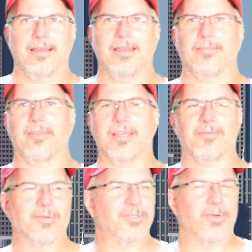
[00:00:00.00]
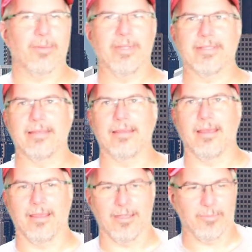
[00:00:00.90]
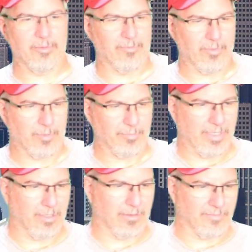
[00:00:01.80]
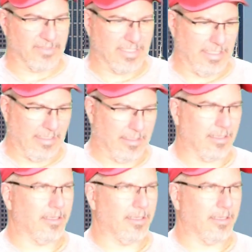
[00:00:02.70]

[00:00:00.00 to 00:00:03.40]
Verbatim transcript: Hey, thank you for joining me today. going to be reviewing a beer. I've seen